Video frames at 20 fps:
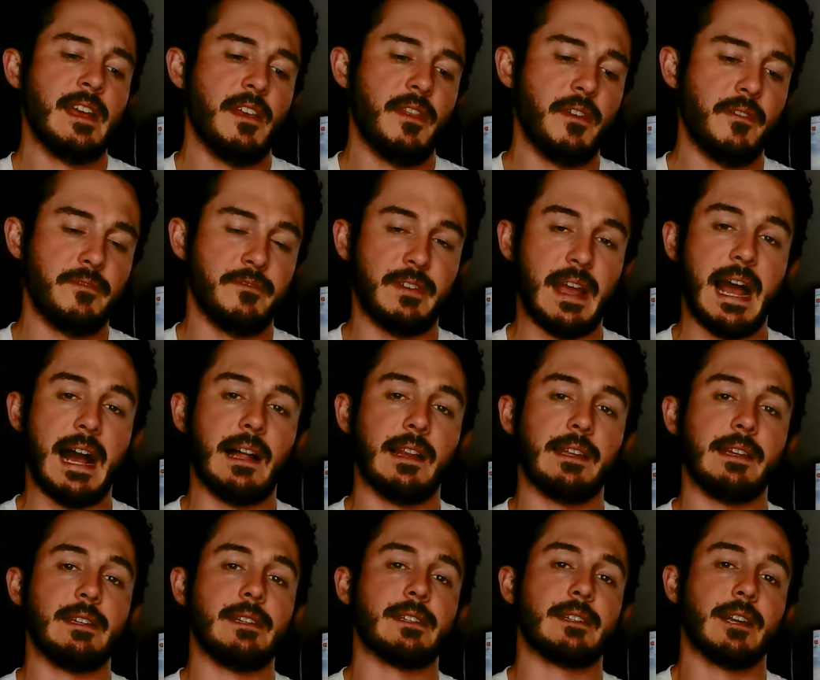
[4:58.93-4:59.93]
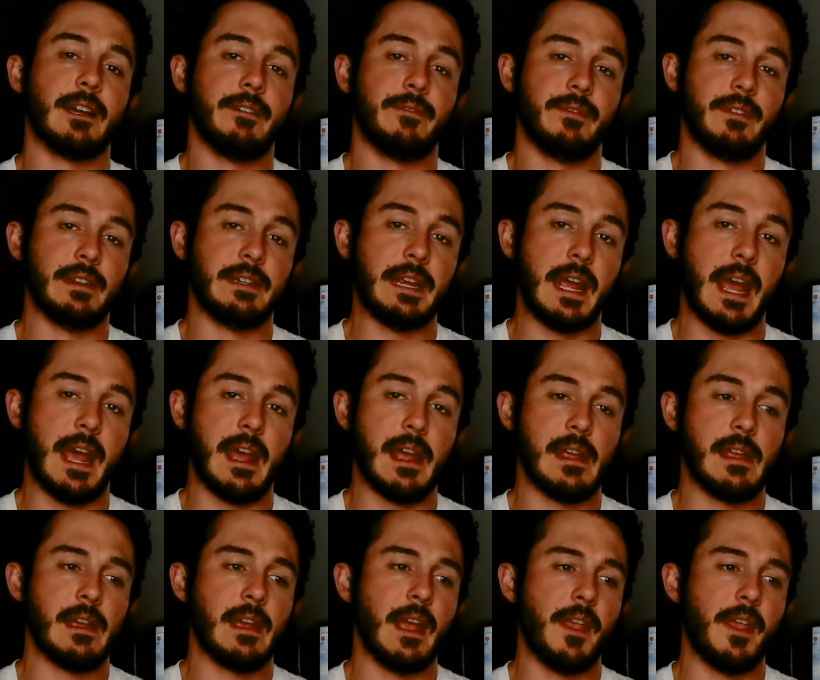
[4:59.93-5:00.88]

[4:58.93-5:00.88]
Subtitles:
the valleys of the day